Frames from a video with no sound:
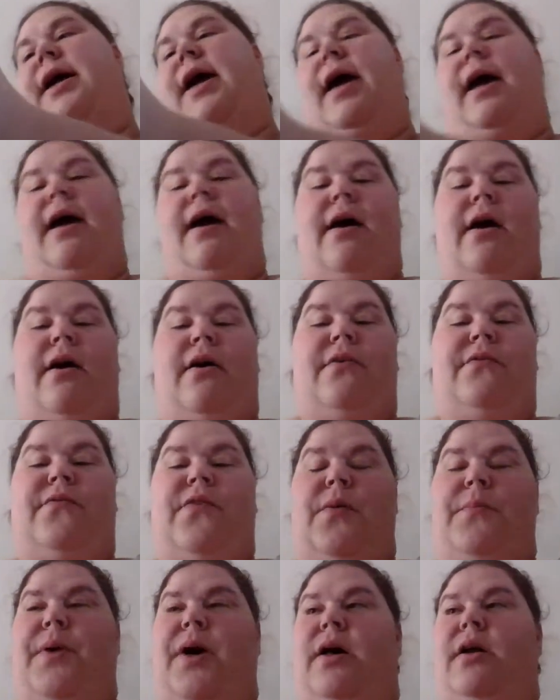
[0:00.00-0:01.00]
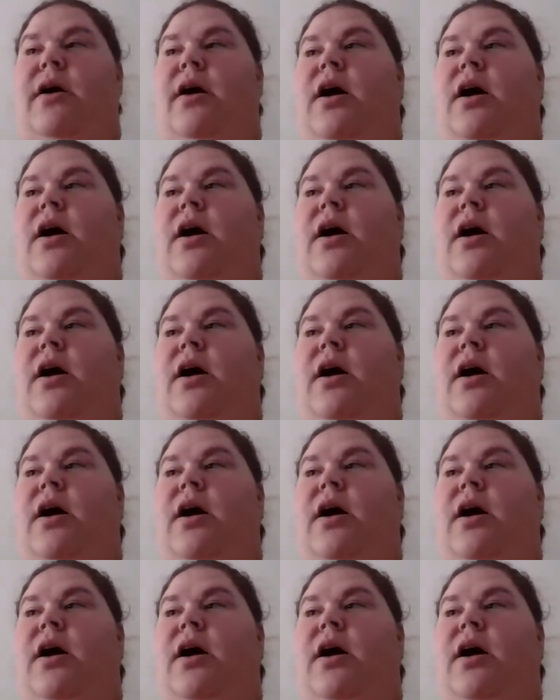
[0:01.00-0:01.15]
have about